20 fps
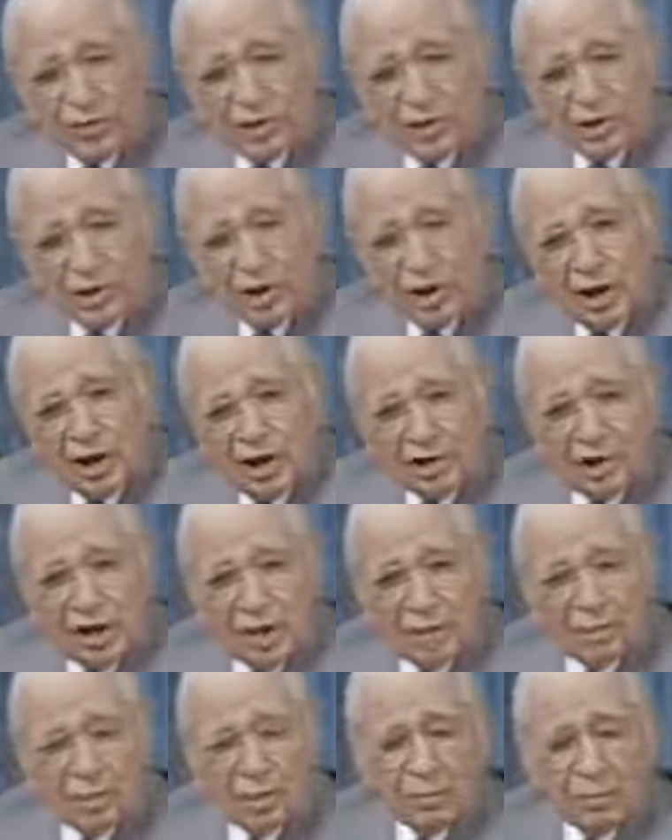things like
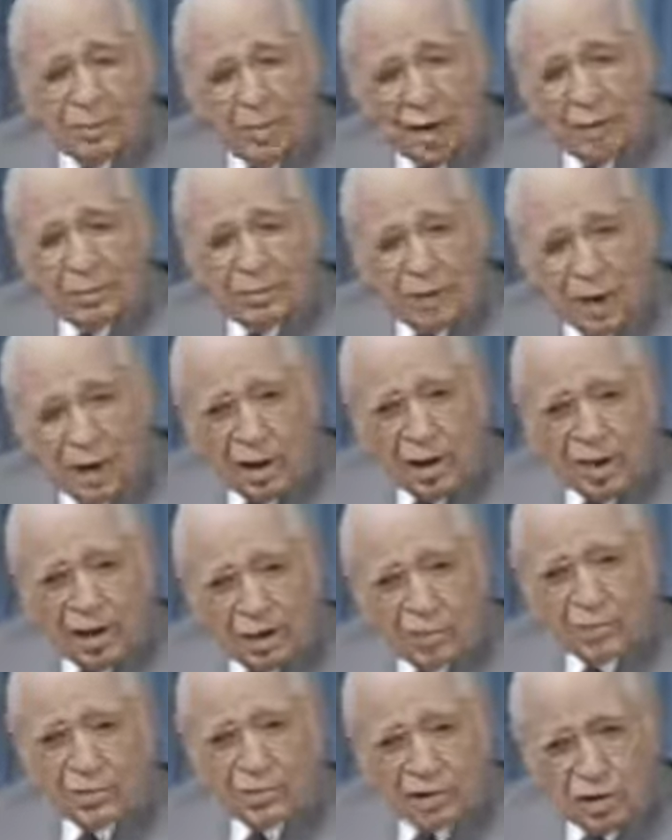that, but primarily
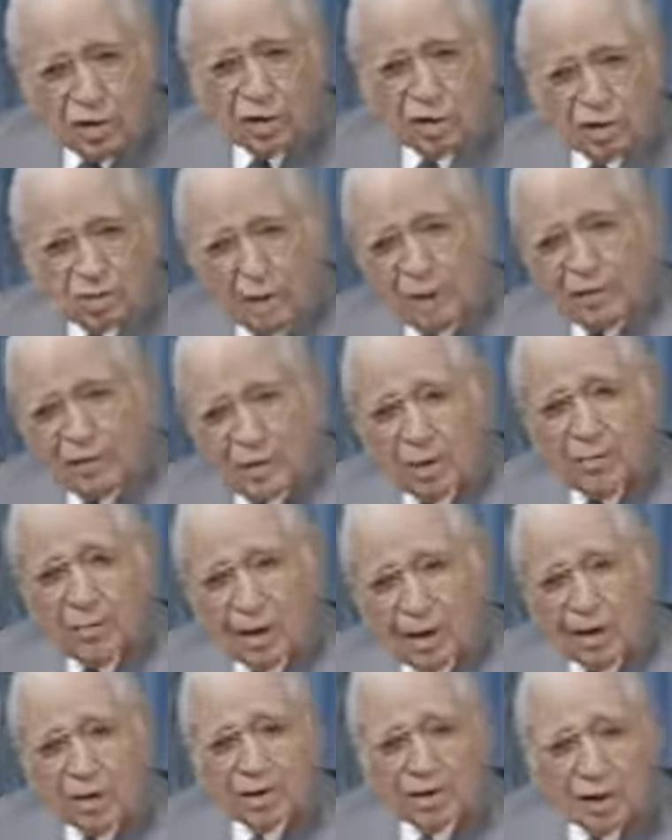it was newspaper and
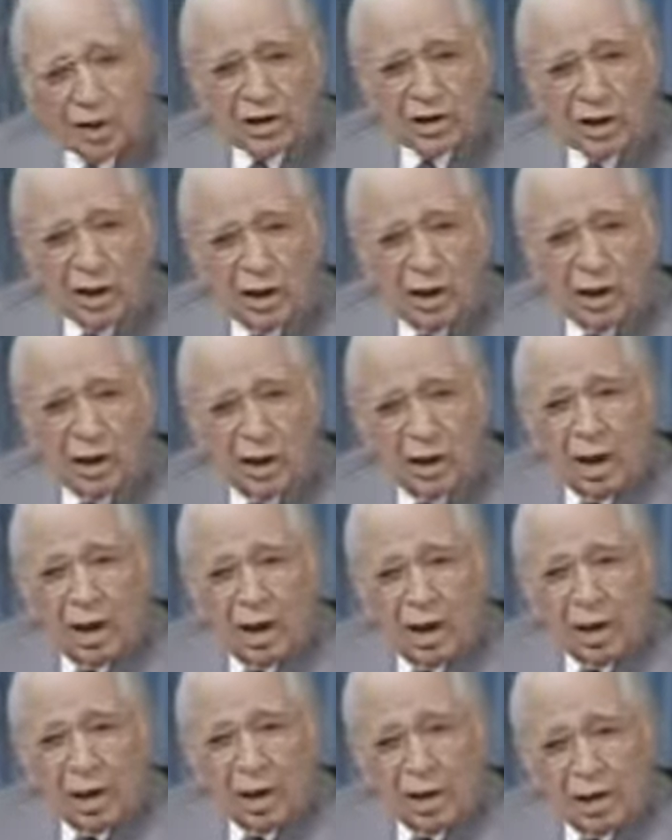magazine
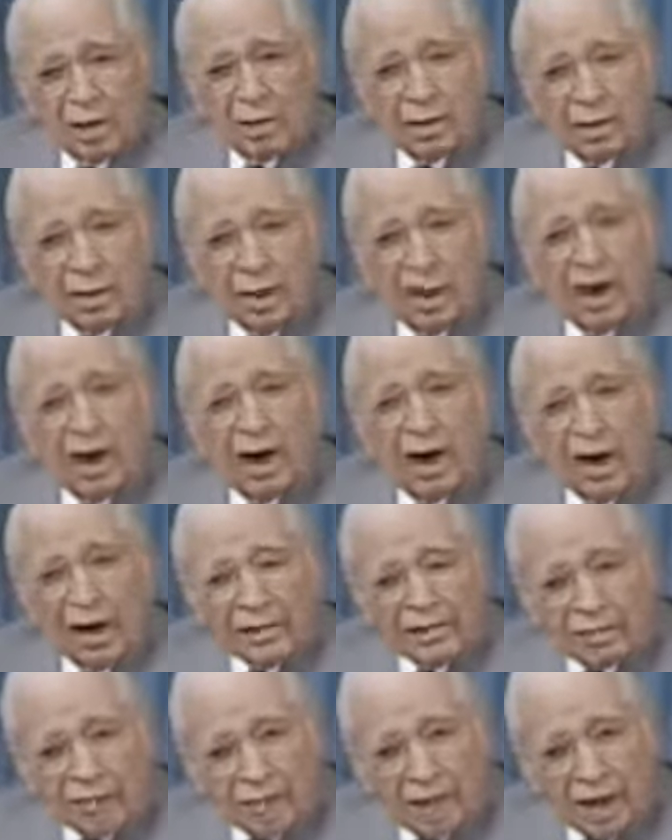uh,
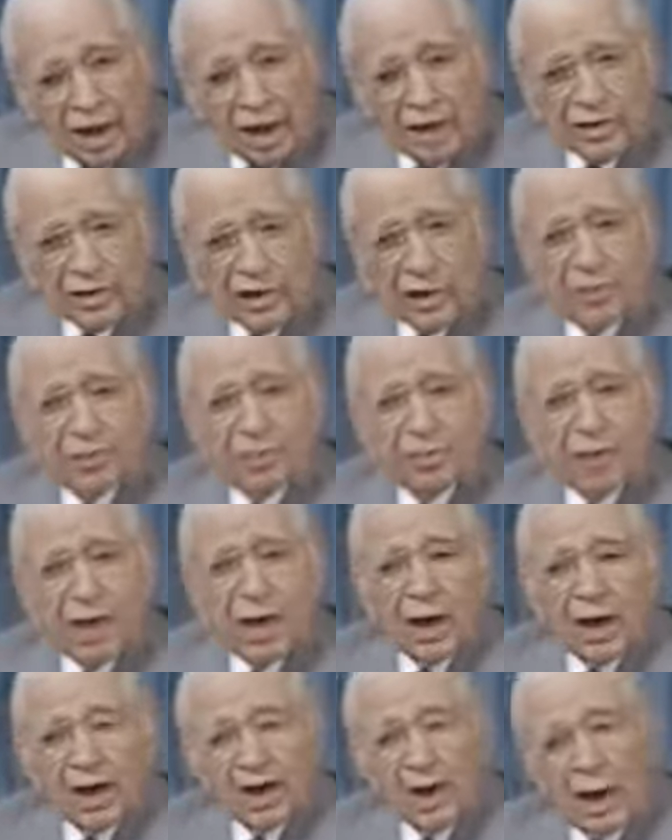advertising,
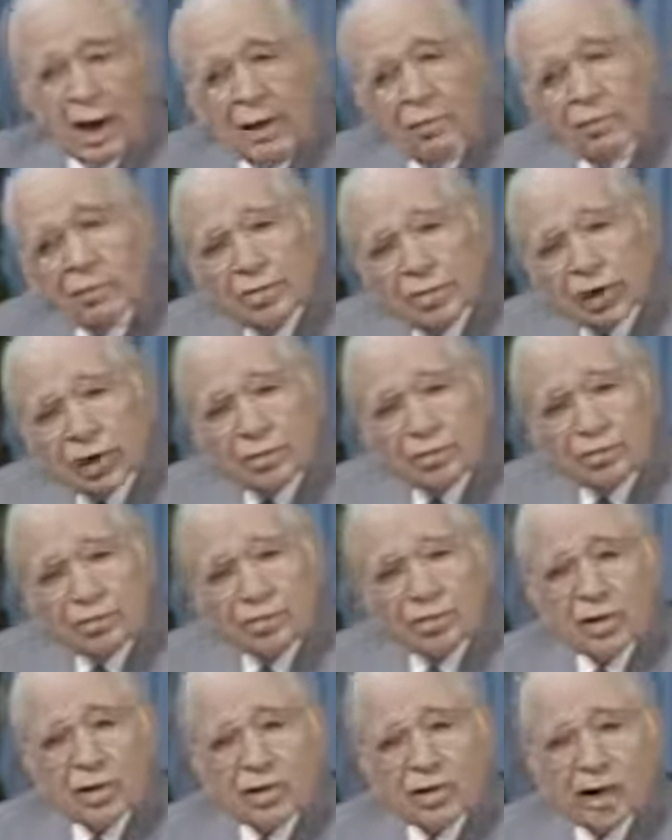and I was
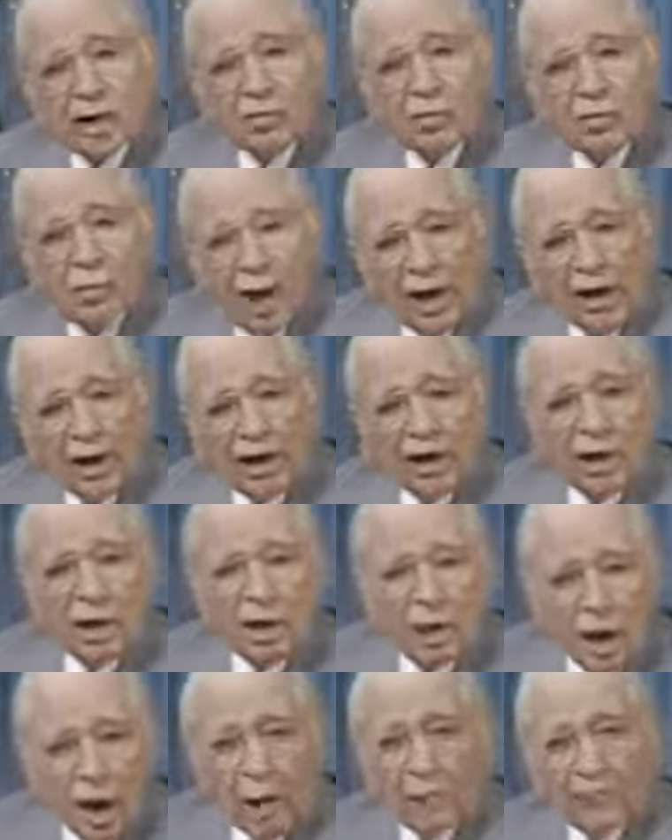interested in writing
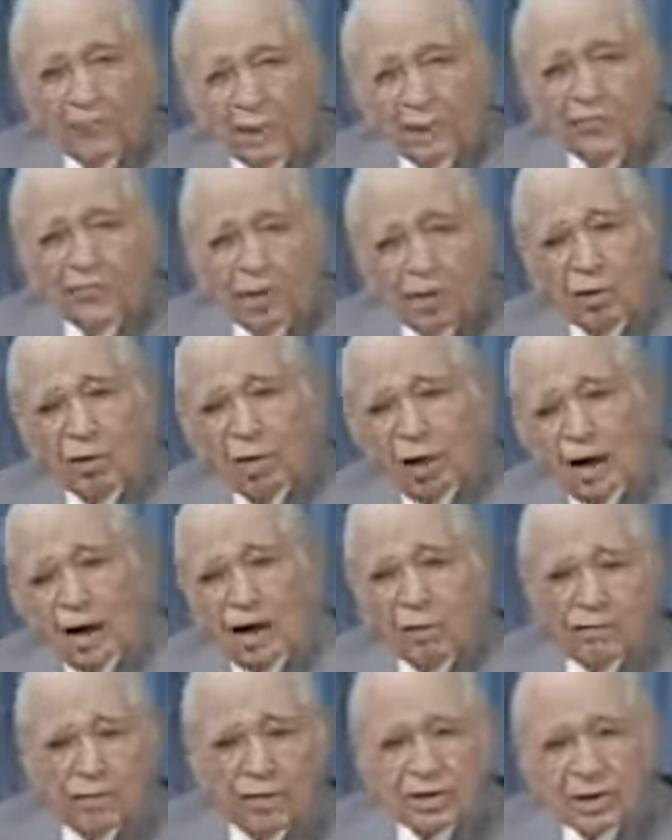copy for
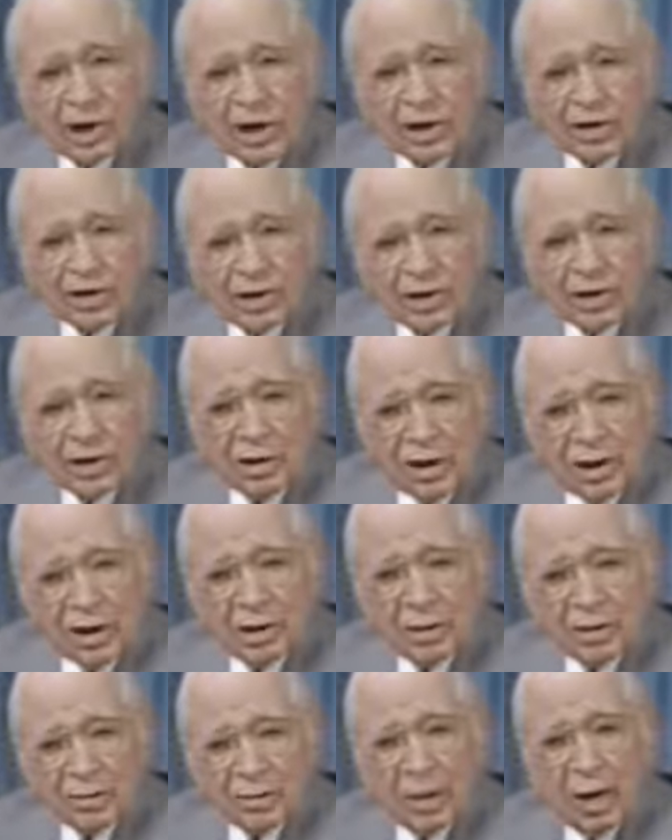advertising
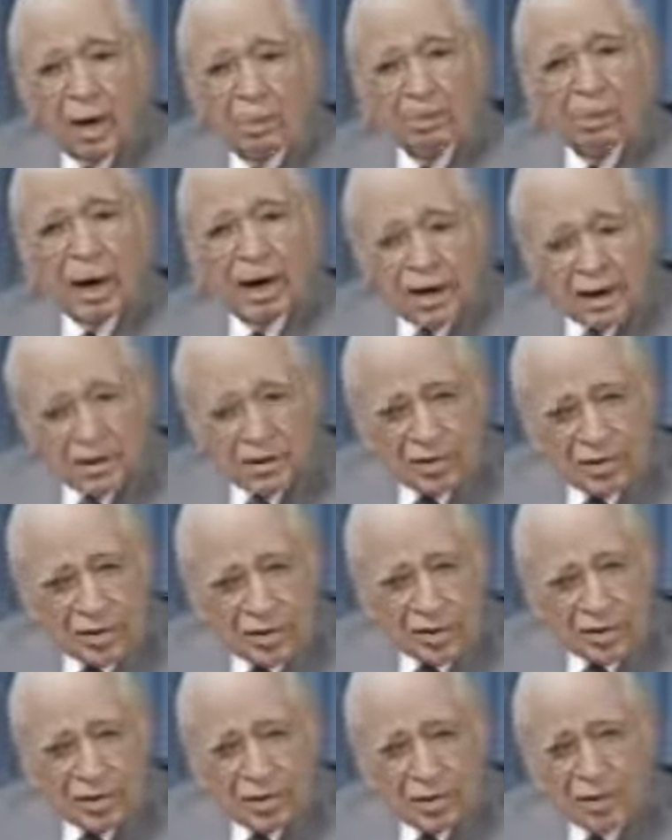in
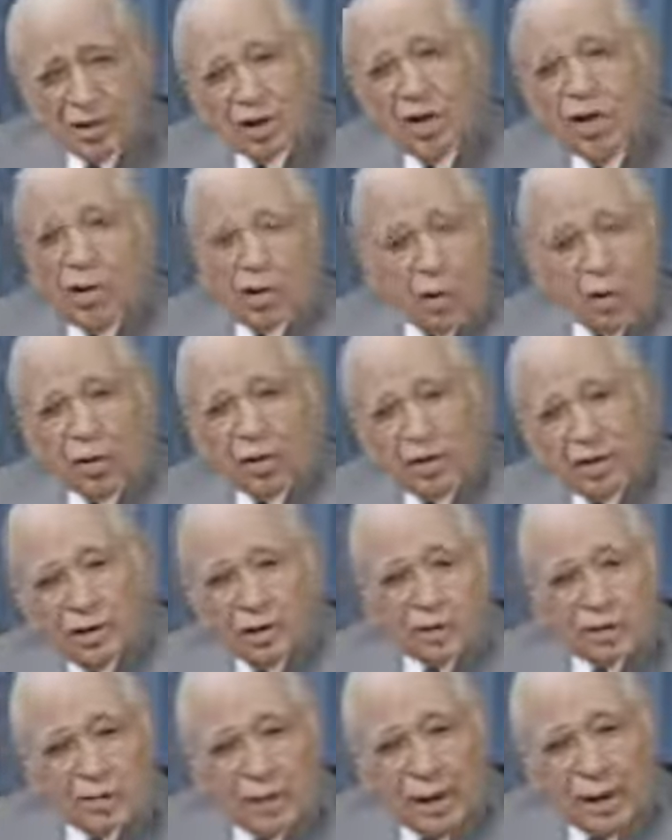magazines or
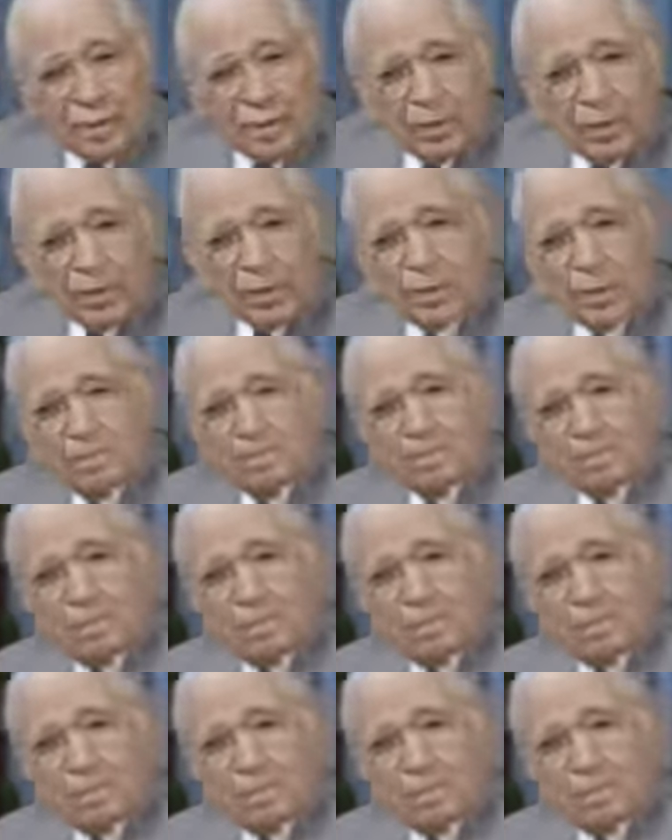newspapers.